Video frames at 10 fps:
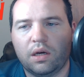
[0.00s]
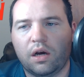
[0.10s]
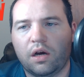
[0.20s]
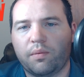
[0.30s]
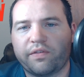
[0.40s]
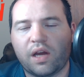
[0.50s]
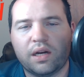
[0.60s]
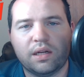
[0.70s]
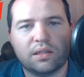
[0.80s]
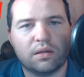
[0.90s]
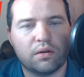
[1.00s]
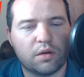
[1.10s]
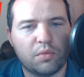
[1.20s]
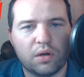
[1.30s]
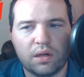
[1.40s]
Um, I've got a nice little
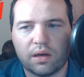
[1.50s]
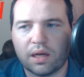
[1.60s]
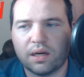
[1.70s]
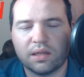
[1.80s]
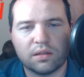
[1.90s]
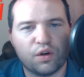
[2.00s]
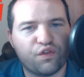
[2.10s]
community. I got a nice little